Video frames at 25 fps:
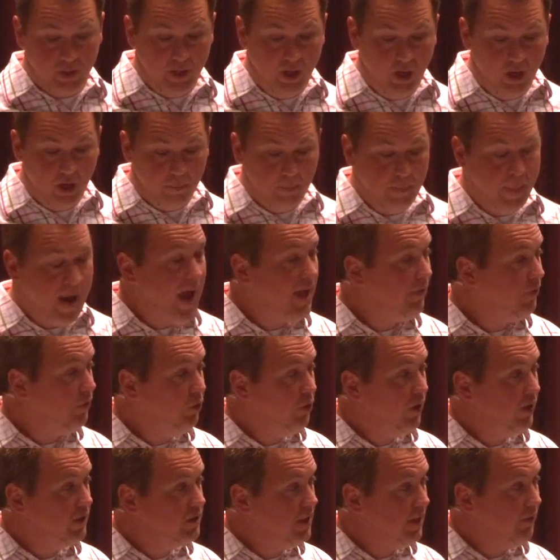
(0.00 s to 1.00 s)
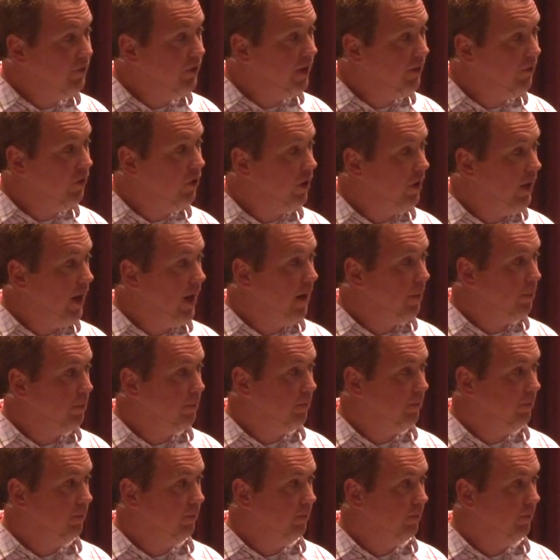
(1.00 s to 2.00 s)
here. Matthew doesn't even give her a name.
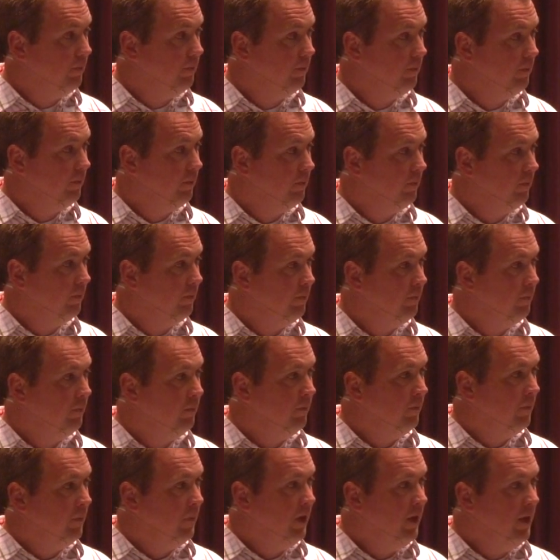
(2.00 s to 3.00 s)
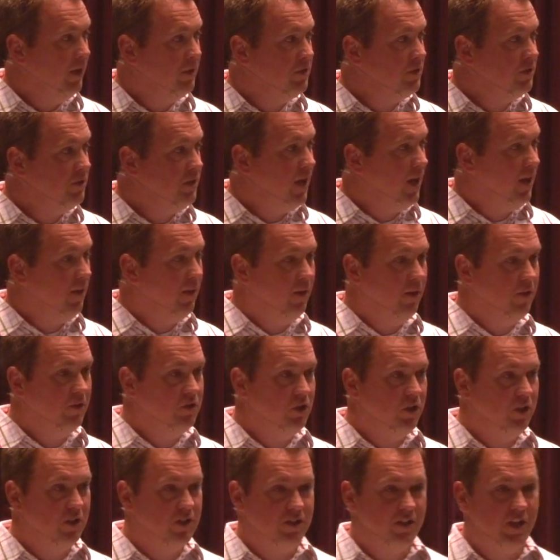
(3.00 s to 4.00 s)
It doesn't say that
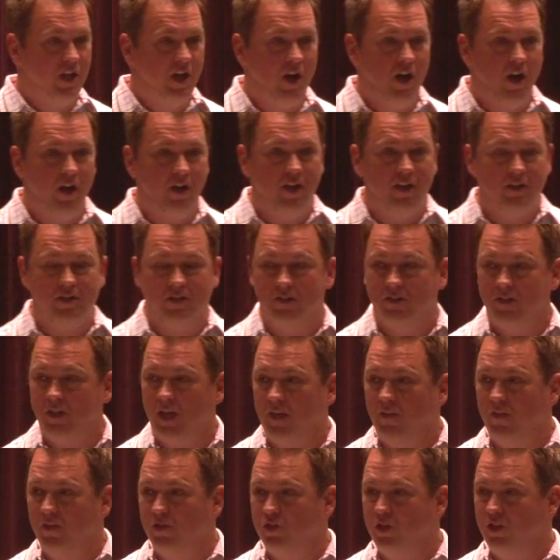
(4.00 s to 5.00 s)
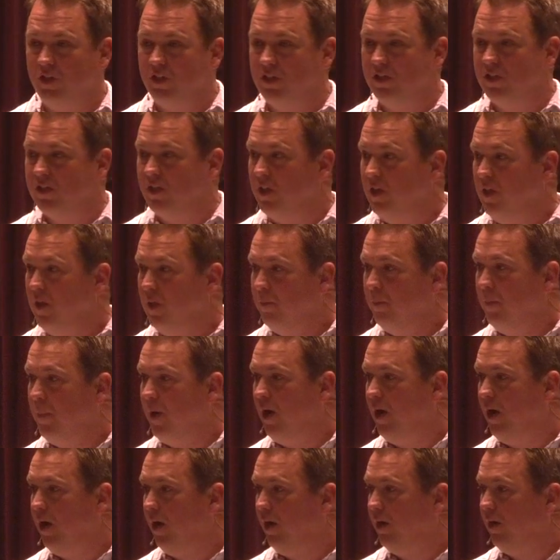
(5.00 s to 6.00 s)
she's Sarah. It doesn't say that she's
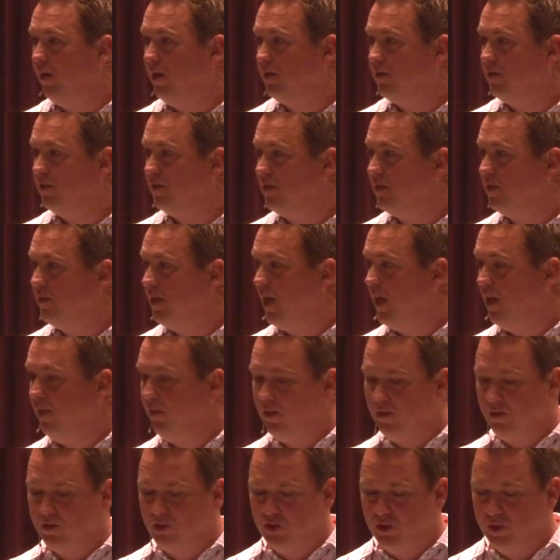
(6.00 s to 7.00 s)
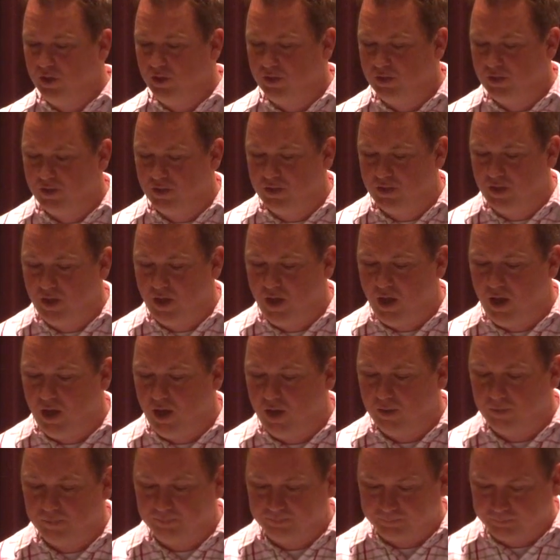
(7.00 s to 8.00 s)
Mary. It doesn't say that she's
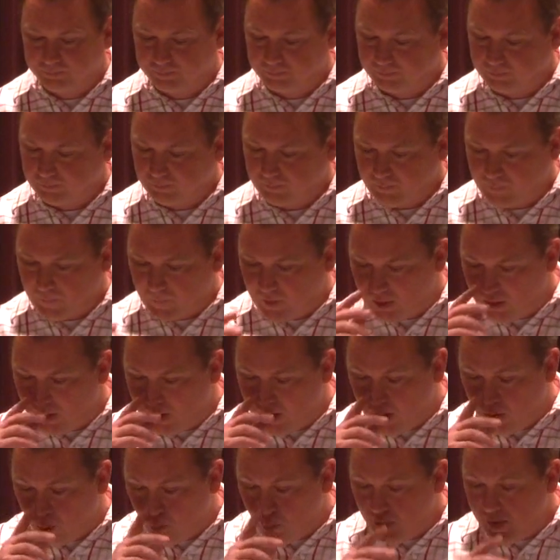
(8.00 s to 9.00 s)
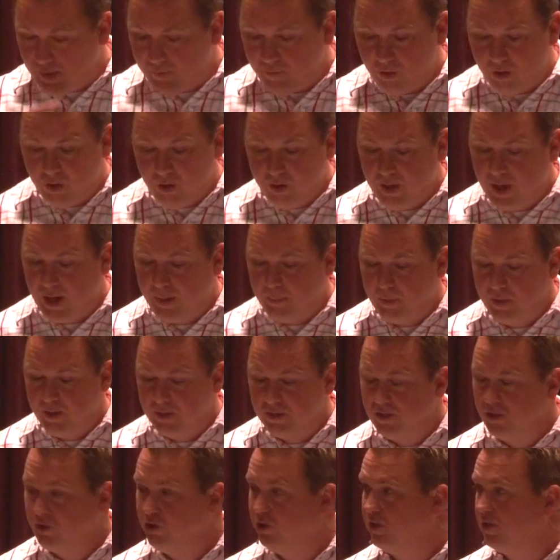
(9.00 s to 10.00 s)
whatever her name
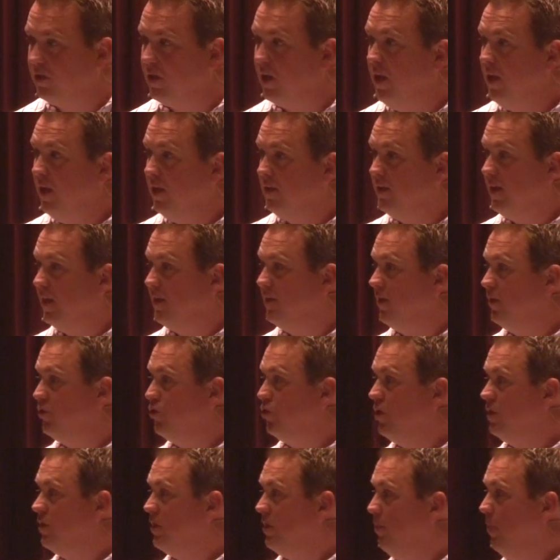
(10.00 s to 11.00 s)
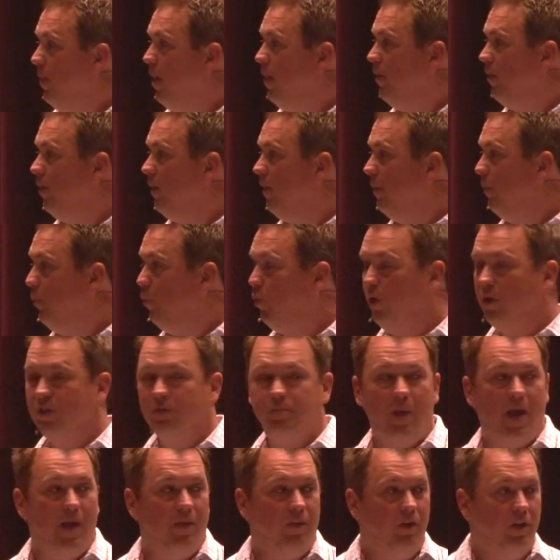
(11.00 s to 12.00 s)
is. It just says that she's the mother of the boys.
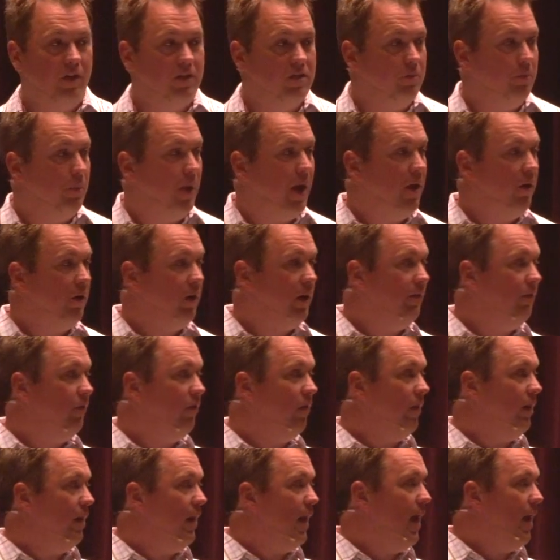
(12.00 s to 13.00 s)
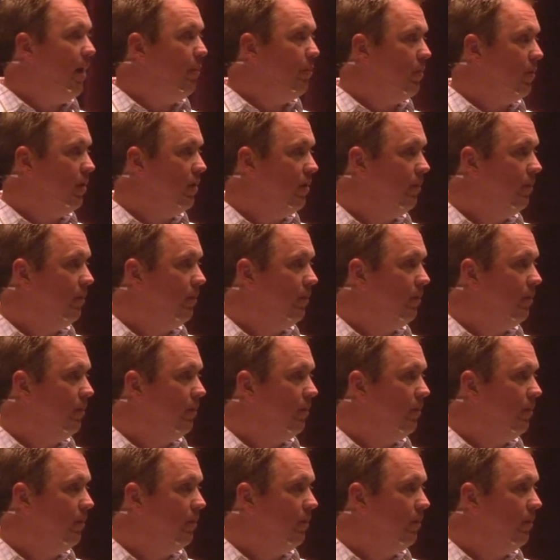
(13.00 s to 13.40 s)
Matthew doesn't even bother to give her the name.